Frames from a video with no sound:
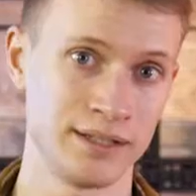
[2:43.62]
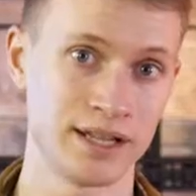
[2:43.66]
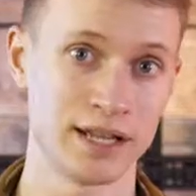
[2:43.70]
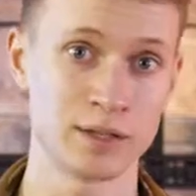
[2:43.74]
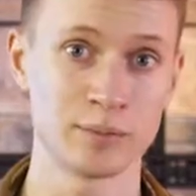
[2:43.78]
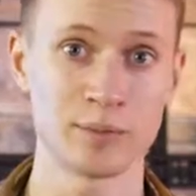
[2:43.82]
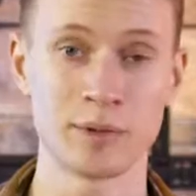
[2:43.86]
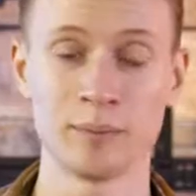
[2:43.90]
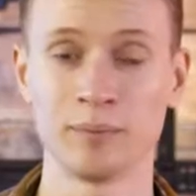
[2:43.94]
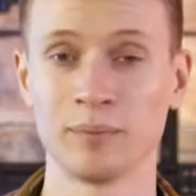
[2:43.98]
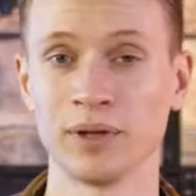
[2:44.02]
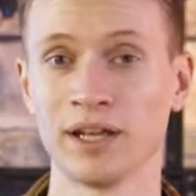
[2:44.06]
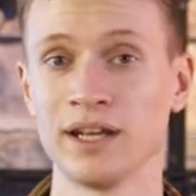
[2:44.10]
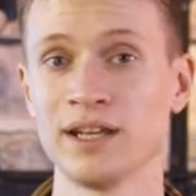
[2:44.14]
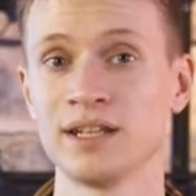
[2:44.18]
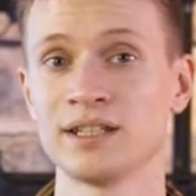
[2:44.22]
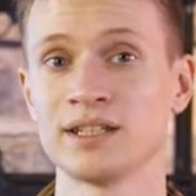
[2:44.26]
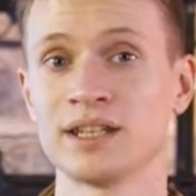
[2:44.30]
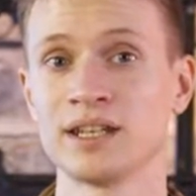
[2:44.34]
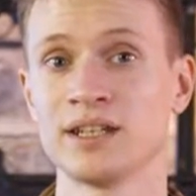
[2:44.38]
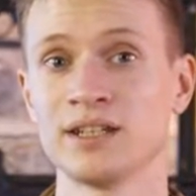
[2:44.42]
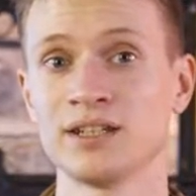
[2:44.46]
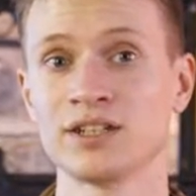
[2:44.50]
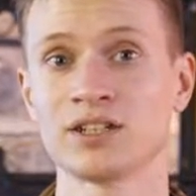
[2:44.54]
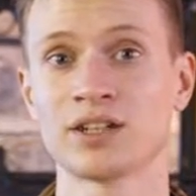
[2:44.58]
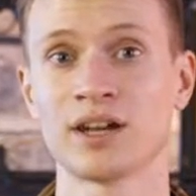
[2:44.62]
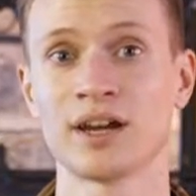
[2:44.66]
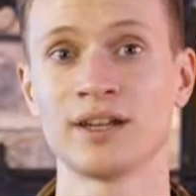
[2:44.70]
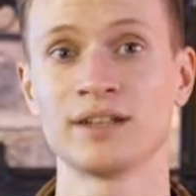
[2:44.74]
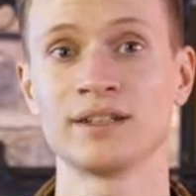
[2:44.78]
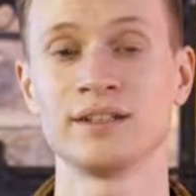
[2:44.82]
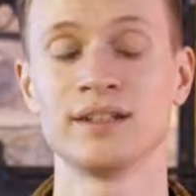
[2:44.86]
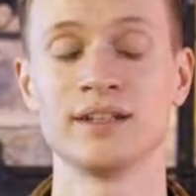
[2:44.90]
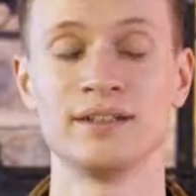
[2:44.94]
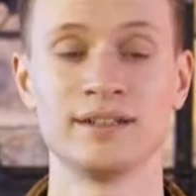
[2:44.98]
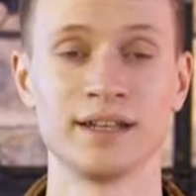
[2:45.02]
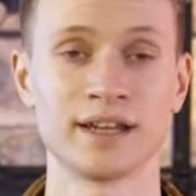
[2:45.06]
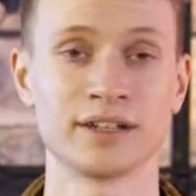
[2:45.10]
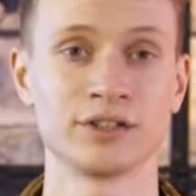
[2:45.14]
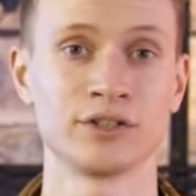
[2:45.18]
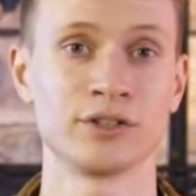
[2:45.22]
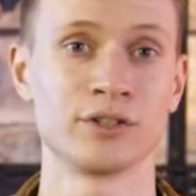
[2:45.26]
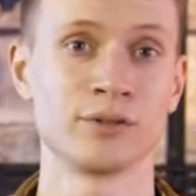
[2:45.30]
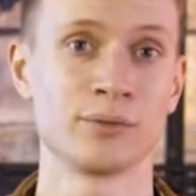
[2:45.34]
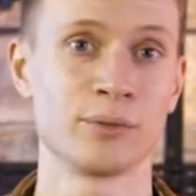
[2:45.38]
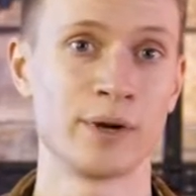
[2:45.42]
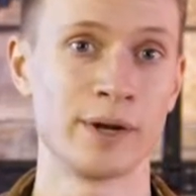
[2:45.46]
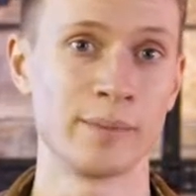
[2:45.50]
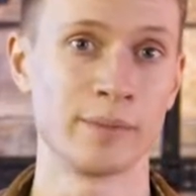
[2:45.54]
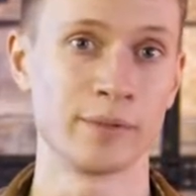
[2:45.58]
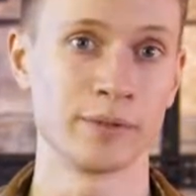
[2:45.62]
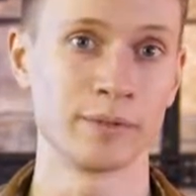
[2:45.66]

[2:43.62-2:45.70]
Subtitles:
has been placed inside the textured grip.